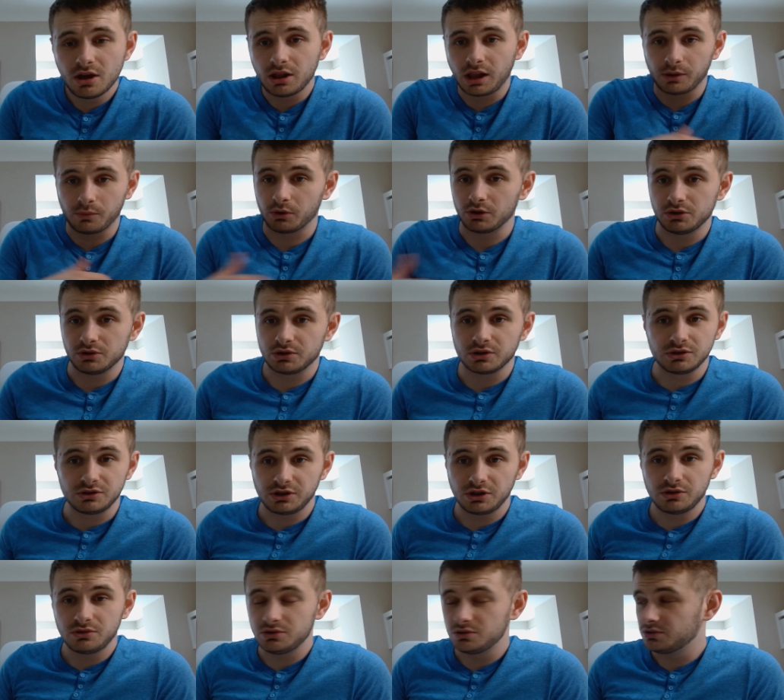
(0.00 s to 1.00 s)
like what you can
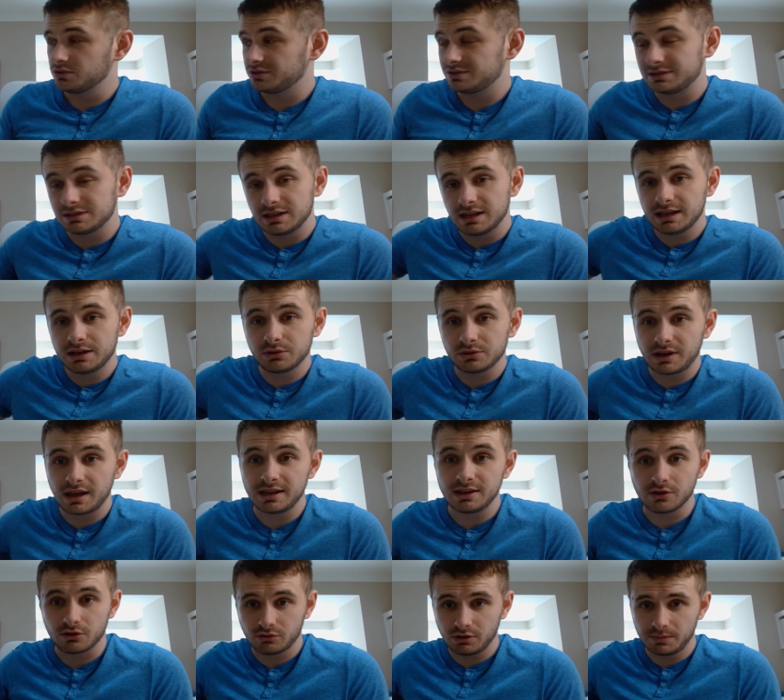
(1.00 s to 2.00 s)
do, you can just
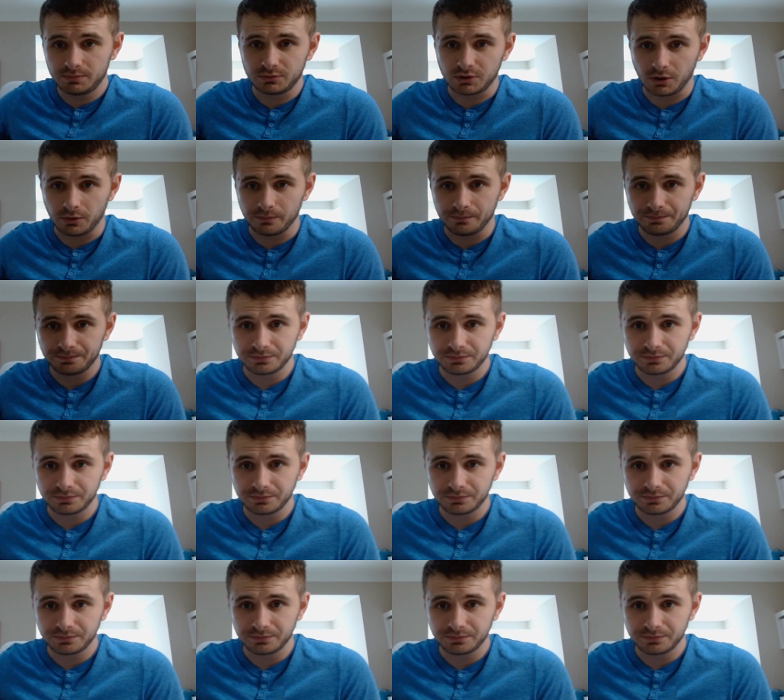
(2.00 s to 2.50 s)
liquidate your crypto.